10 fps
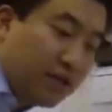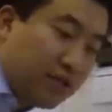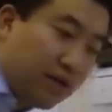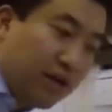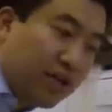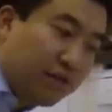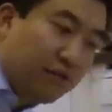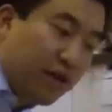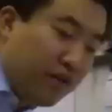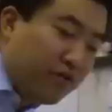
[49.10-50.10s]
dies for
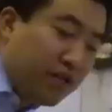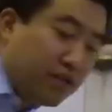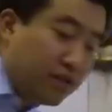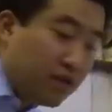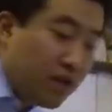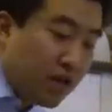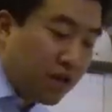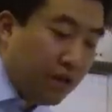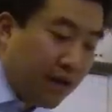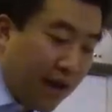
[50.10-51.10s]
any reason, you
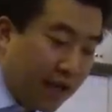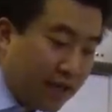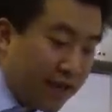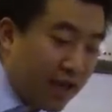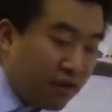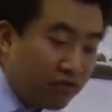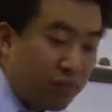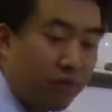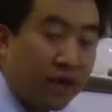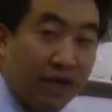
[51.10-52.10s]
can get a
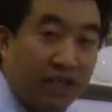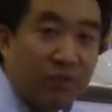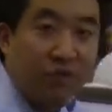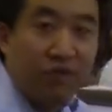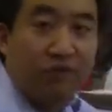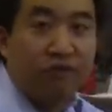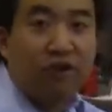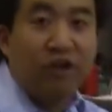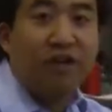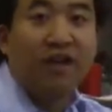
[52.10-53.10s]
replacement for it